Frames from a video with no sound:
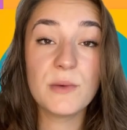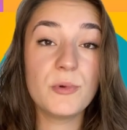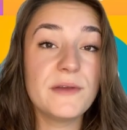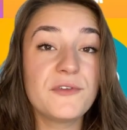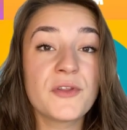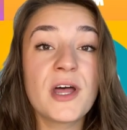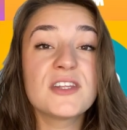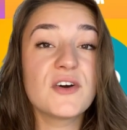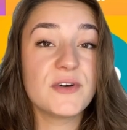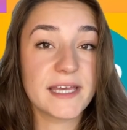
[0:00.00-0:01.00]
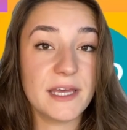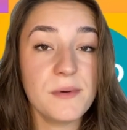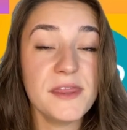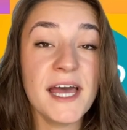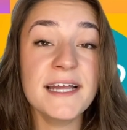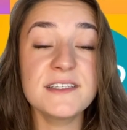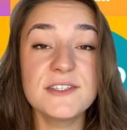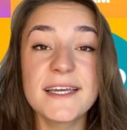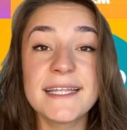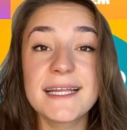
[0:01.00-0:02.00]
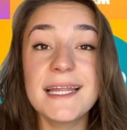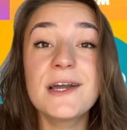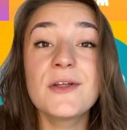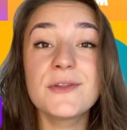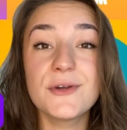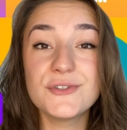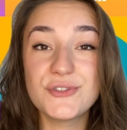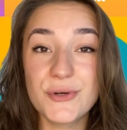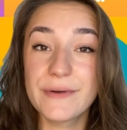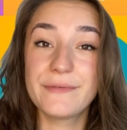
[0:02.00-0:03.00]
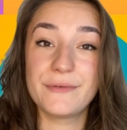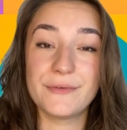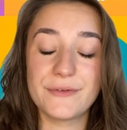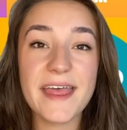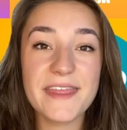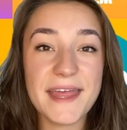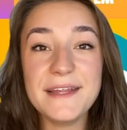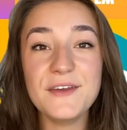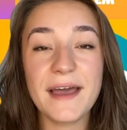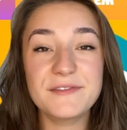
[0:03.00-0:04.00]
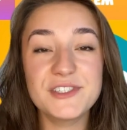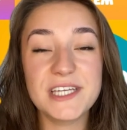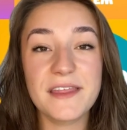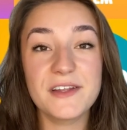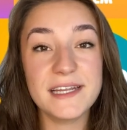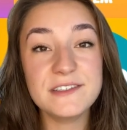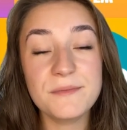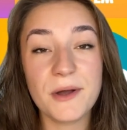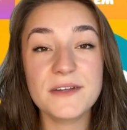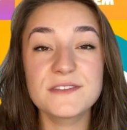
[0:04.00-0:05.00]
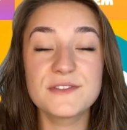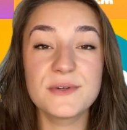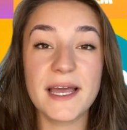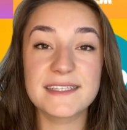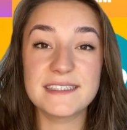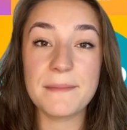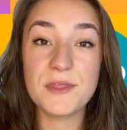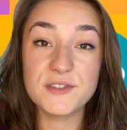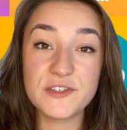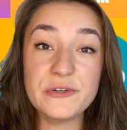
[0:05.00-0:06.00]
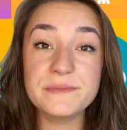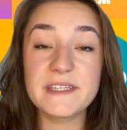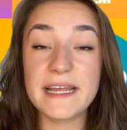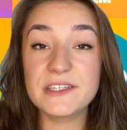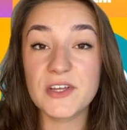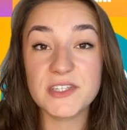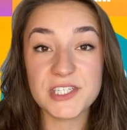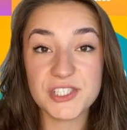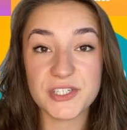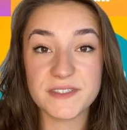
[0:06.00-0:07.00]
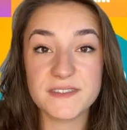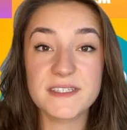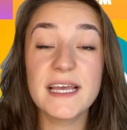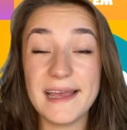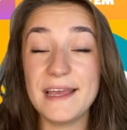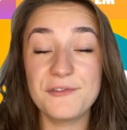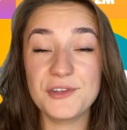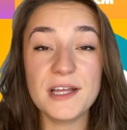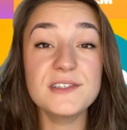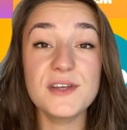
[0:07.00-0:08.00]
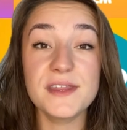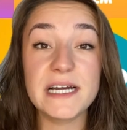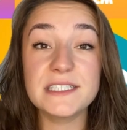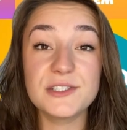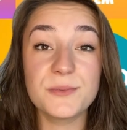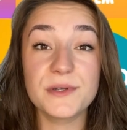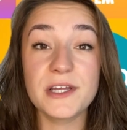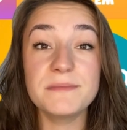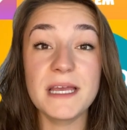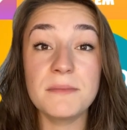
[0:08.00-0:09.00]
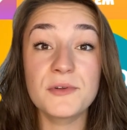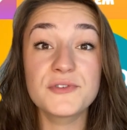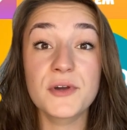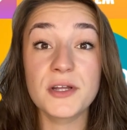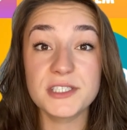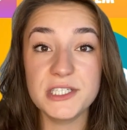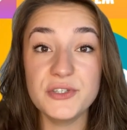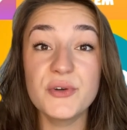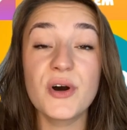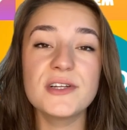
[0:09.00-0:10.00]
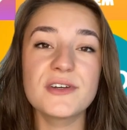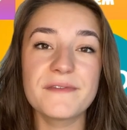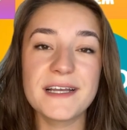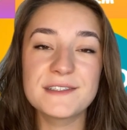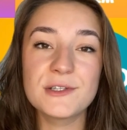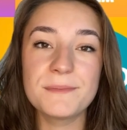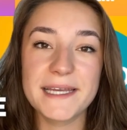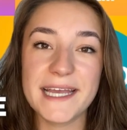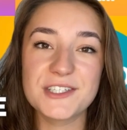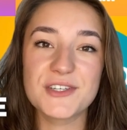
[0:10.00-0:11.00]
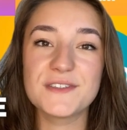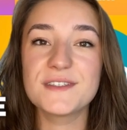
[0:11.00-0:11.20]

But if you're not okay with that, you can click on Je refuse. Then you have to check the little box to accept the terms and conditions. If you not do that, you will not be able to continue on your Visale application.